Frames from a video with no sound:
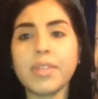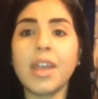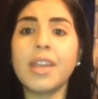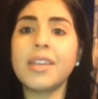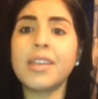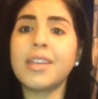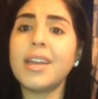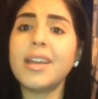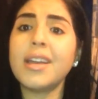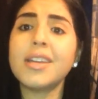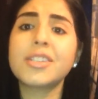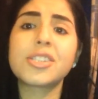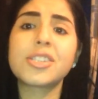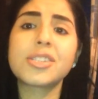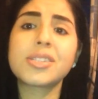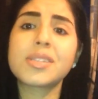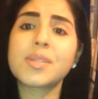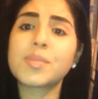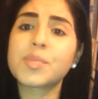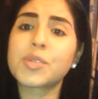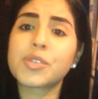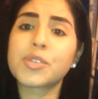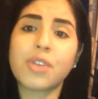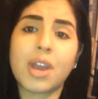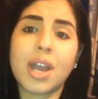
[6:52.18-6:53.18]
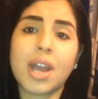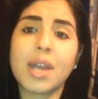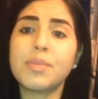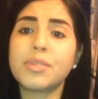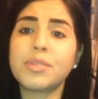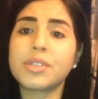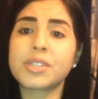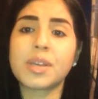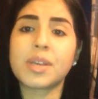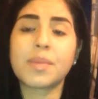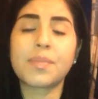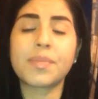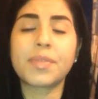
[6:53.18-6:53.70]
yeah, just subscribe or
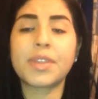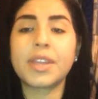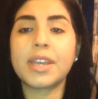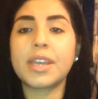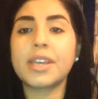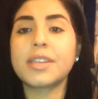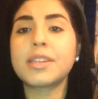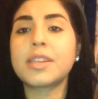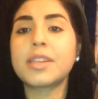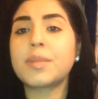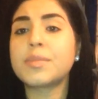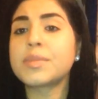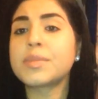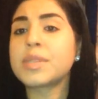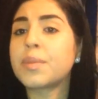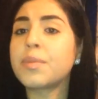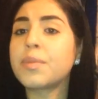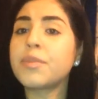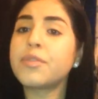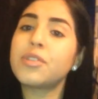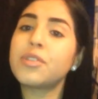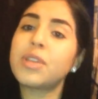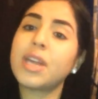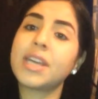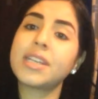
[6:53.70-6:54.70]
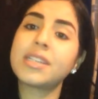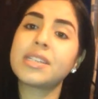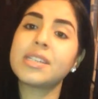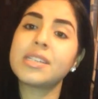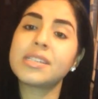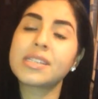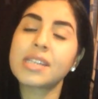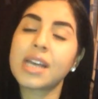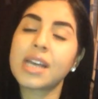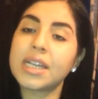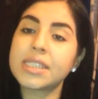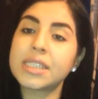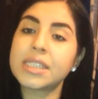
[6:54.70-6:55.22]
something. Thumbs up if you like
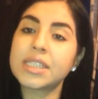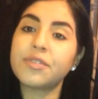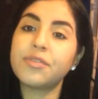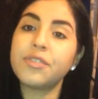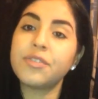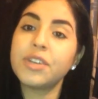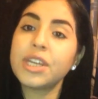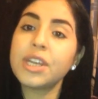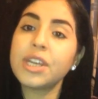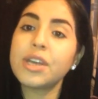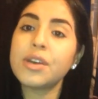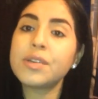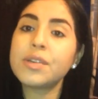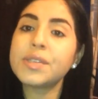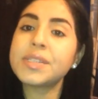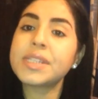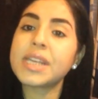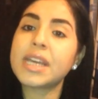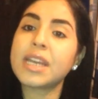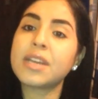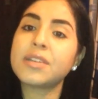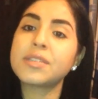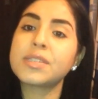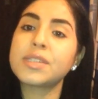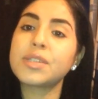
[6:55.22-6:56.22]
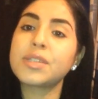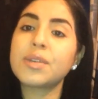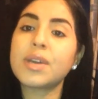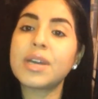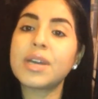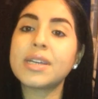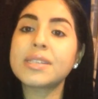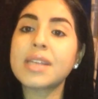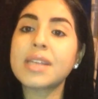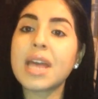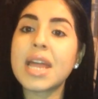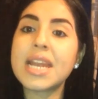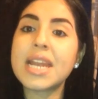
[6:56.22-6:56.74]
these kinds of videos, and I'll see you
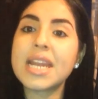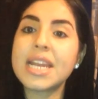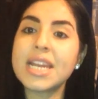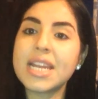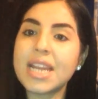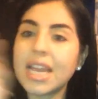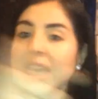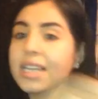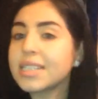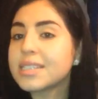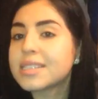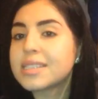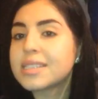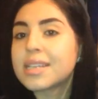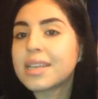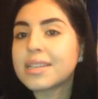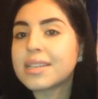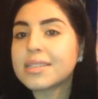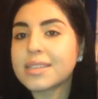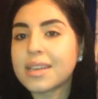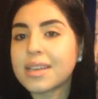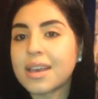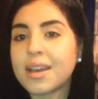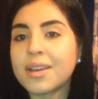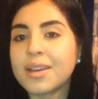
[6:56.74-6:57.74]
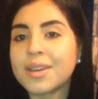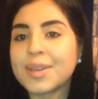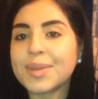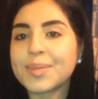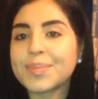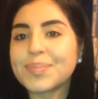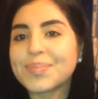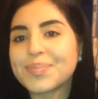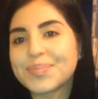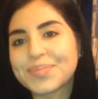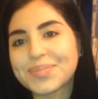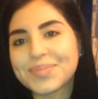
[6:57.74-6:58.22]
guys next time.